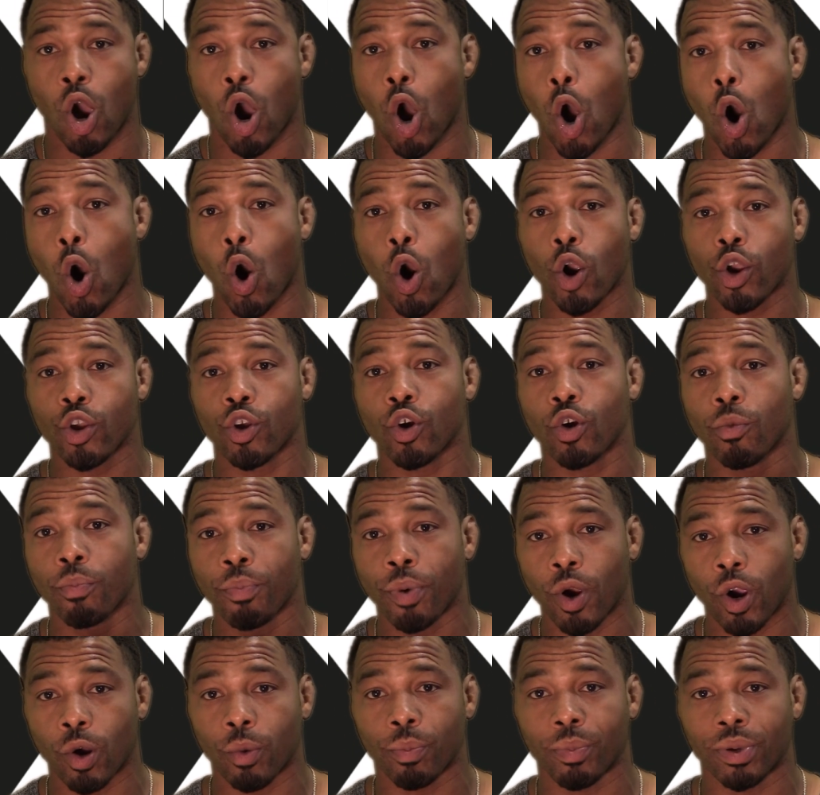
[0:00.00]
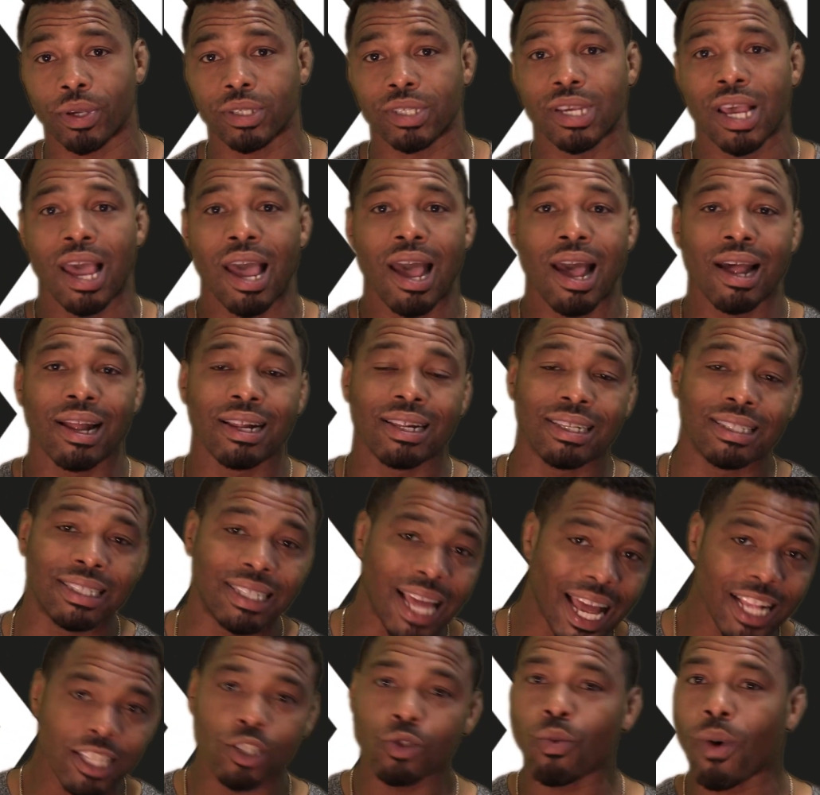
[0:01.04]
are your purpose.
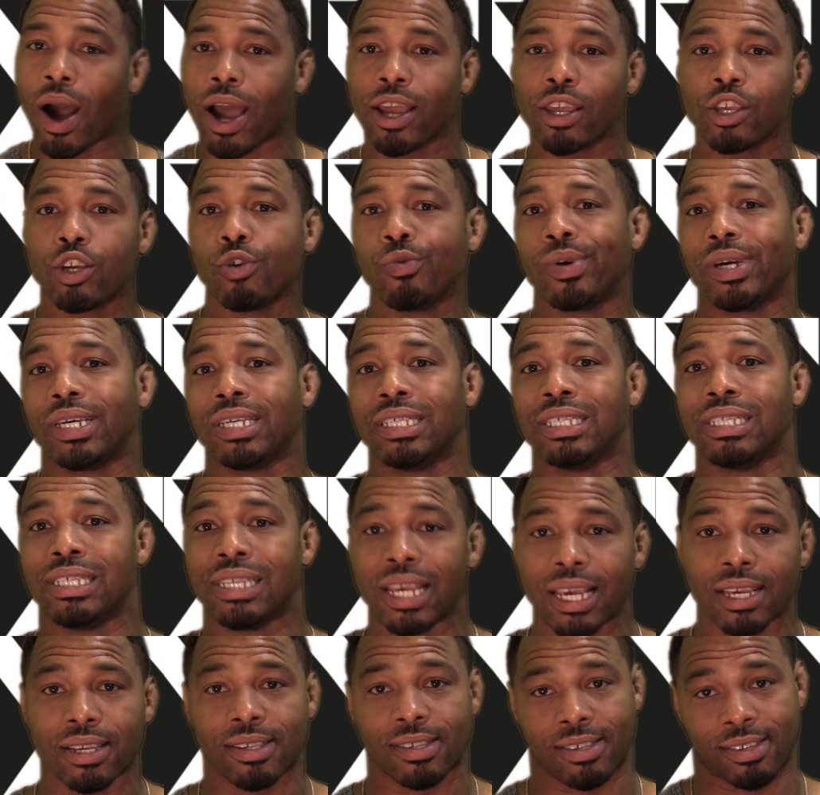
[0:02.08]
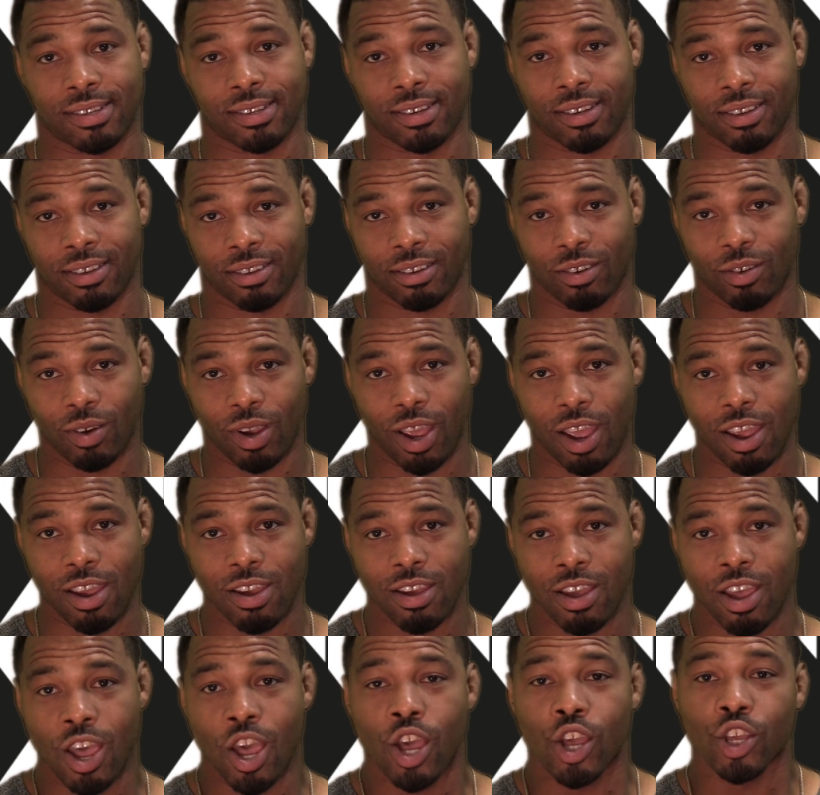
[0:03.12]
That's why you exist,
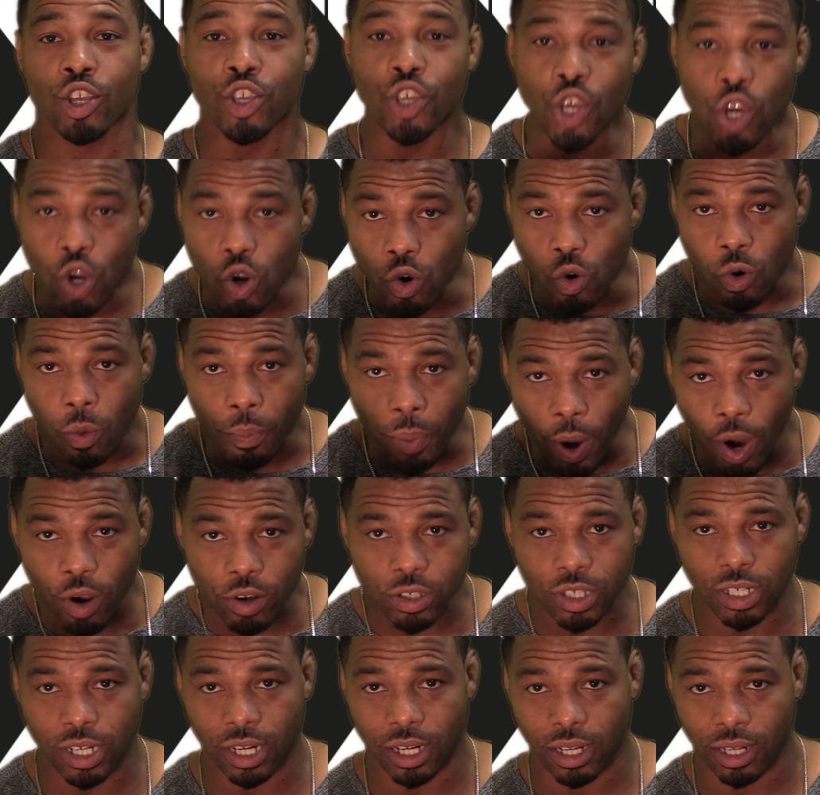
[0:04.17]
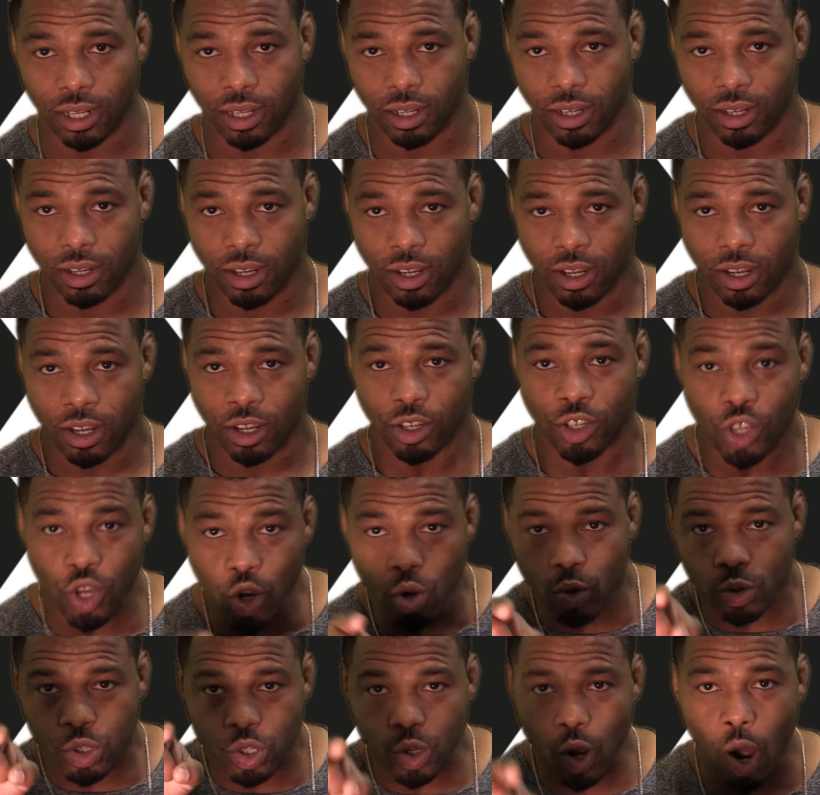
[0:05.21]
okay? You personally,
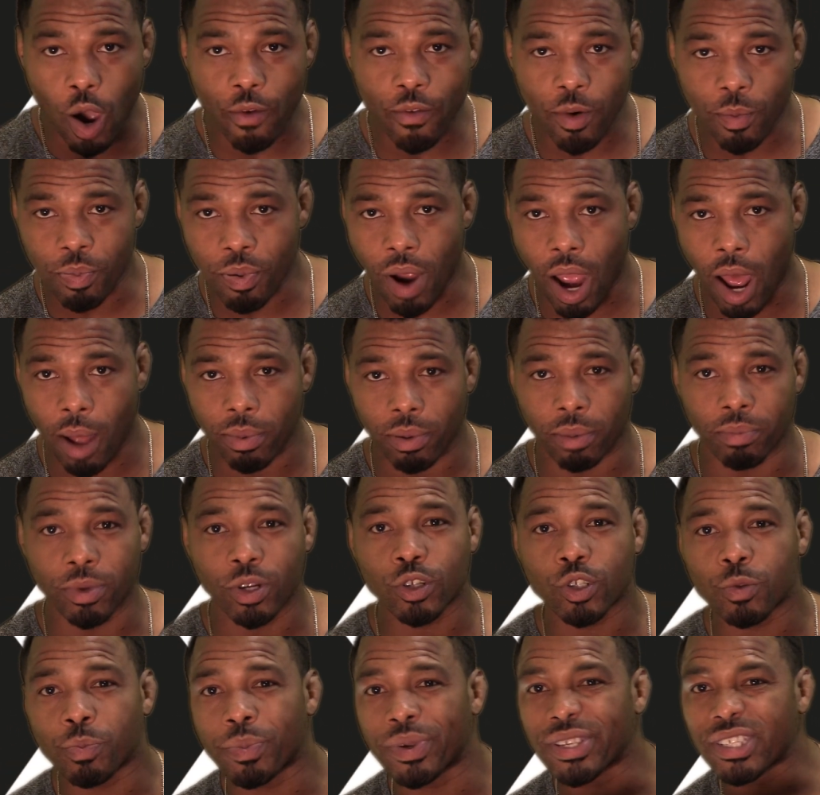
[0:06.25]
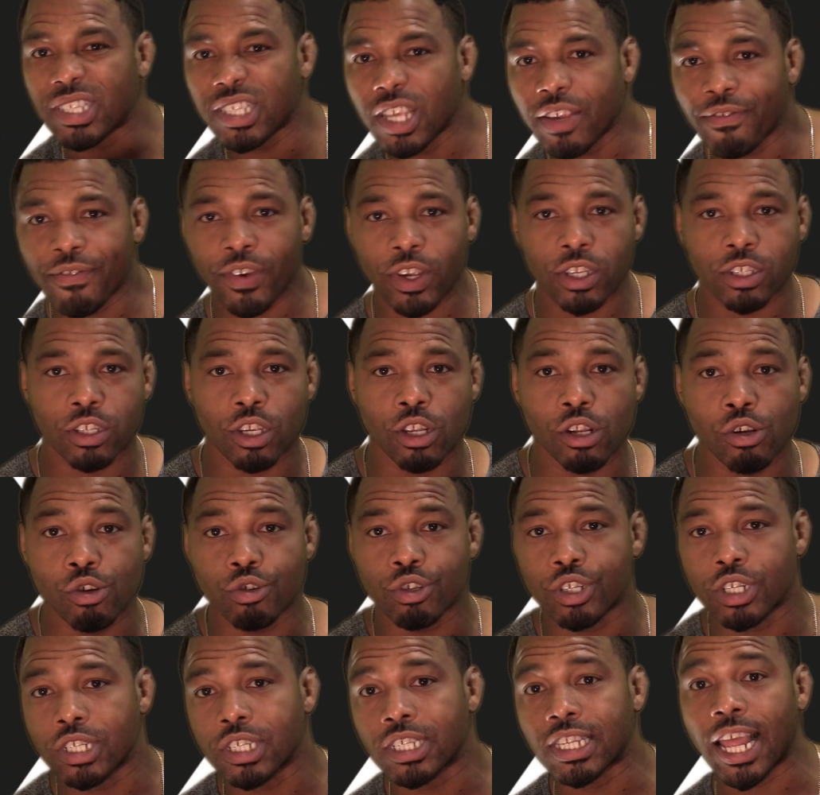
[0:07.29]
you solve a problem. There's specific
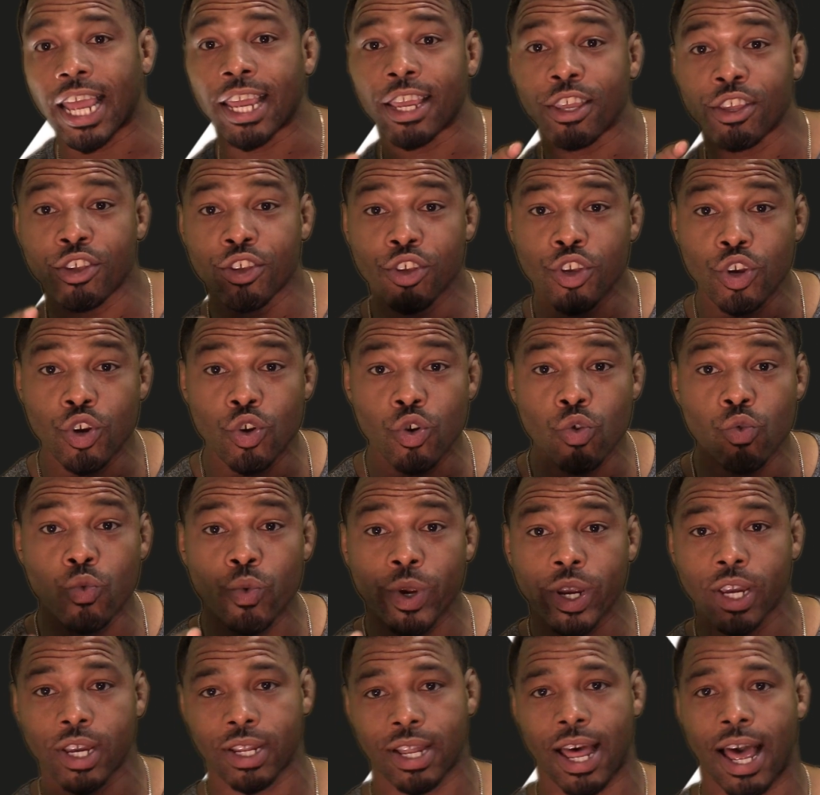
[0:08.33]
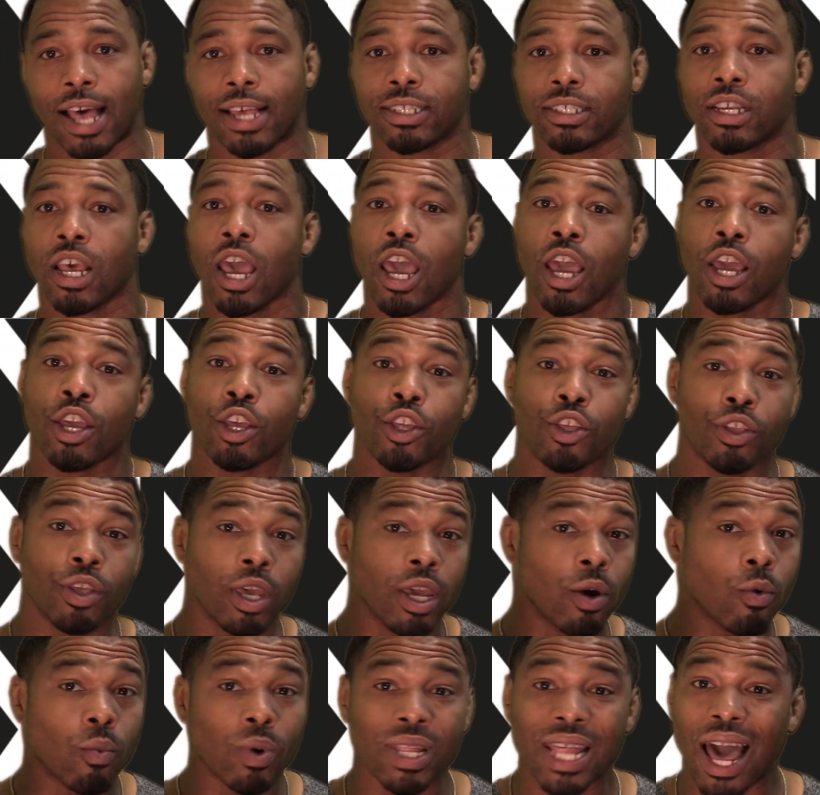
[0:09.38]
solutions that you realize.
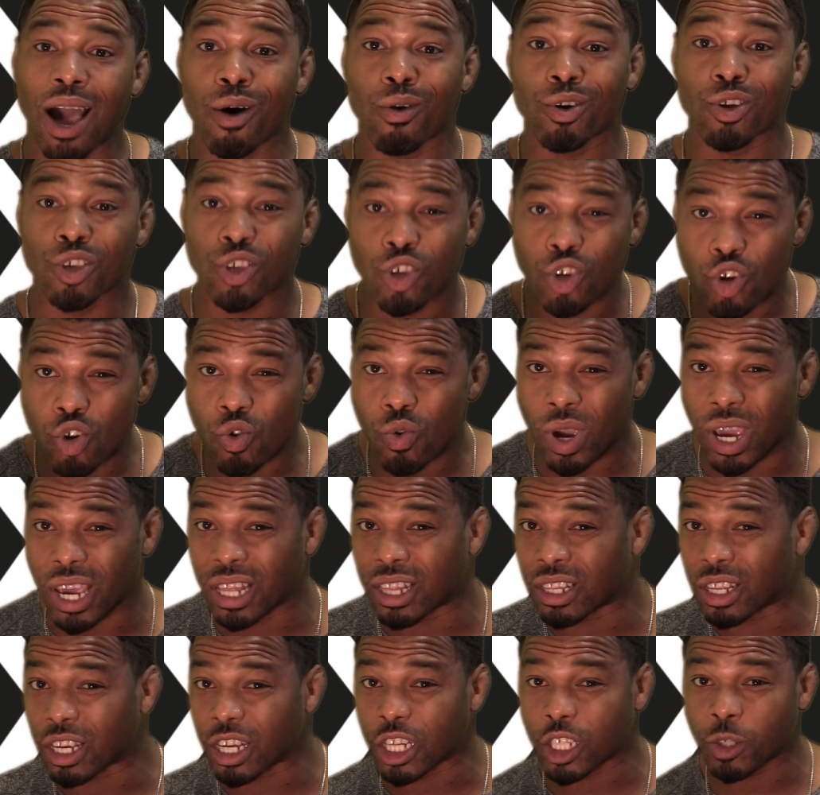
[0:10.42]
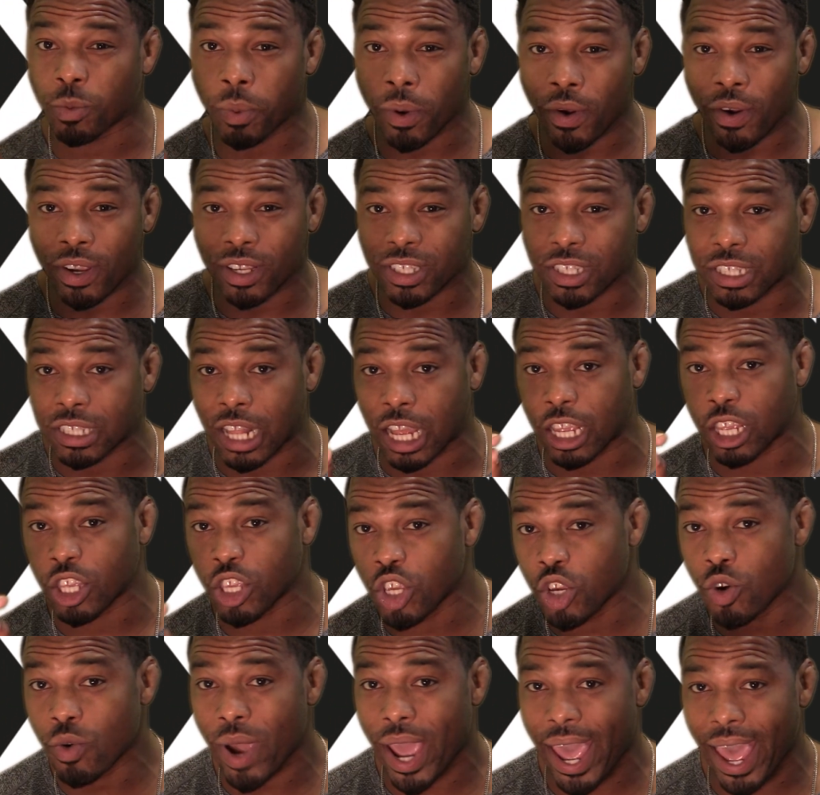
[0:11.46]
And without you and the experiences that
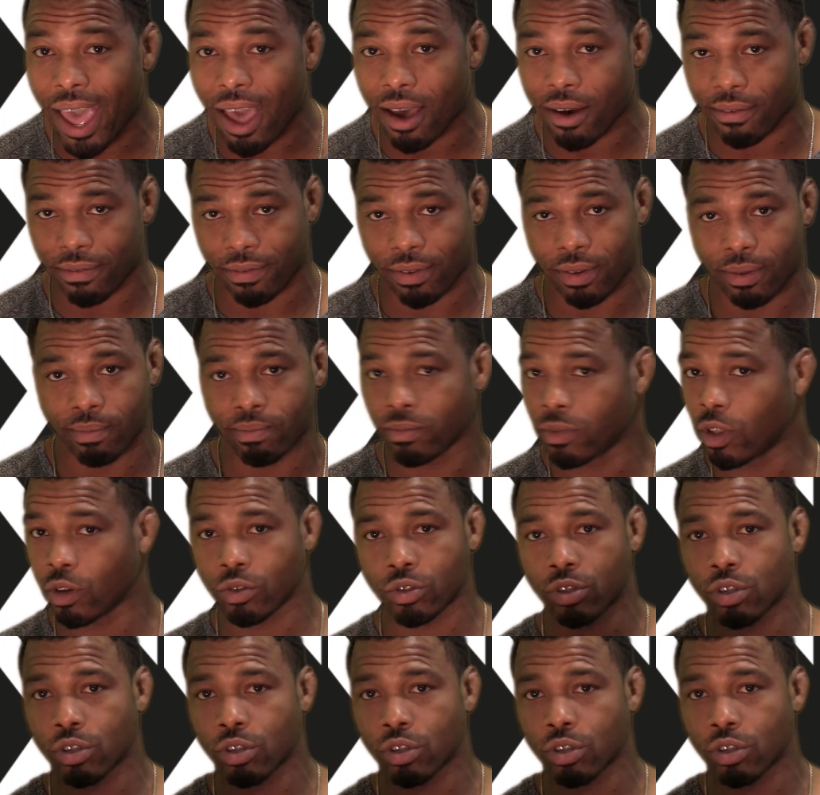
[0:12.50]
you have, those